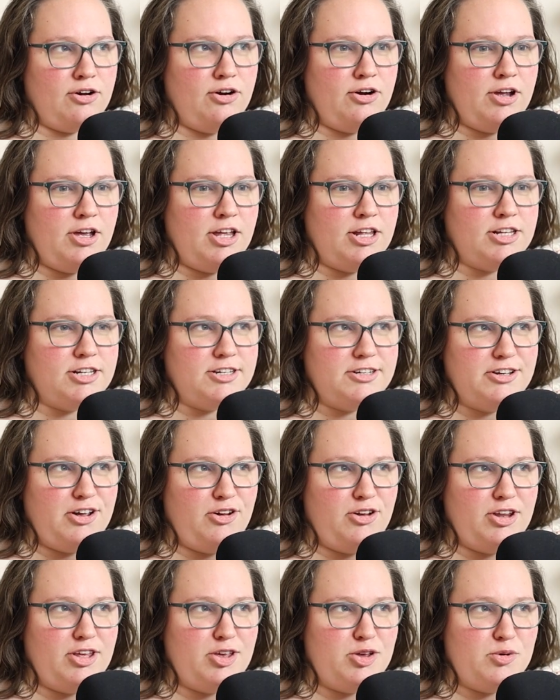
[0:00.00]
is sorry she
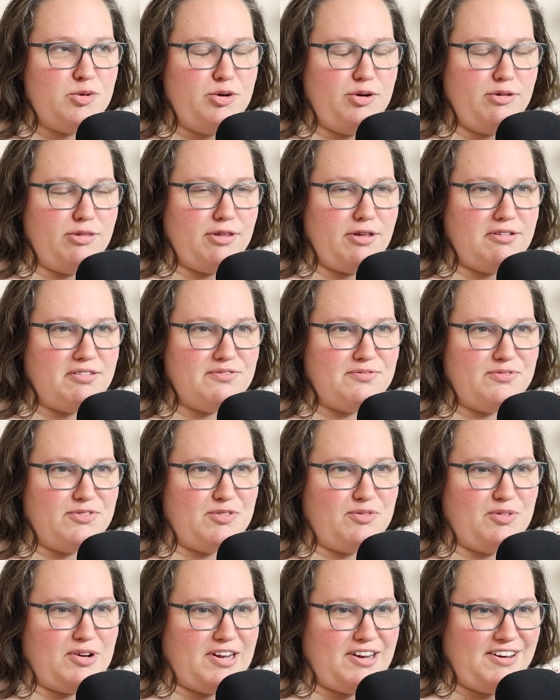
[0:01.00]
yelled at you in
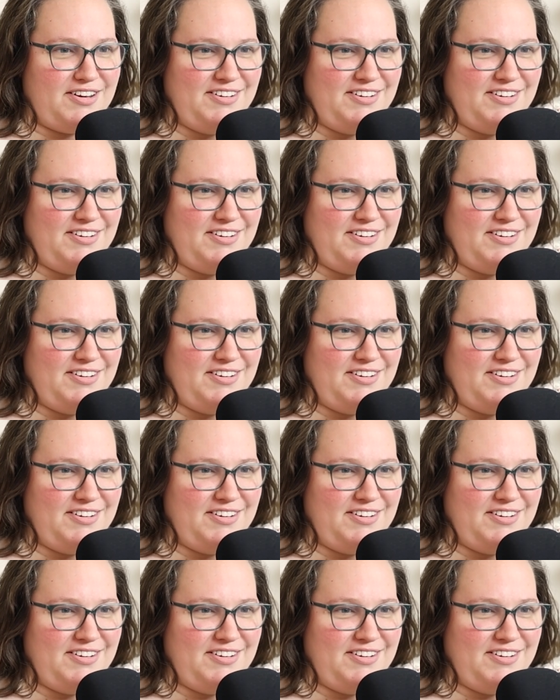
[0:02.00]
2015.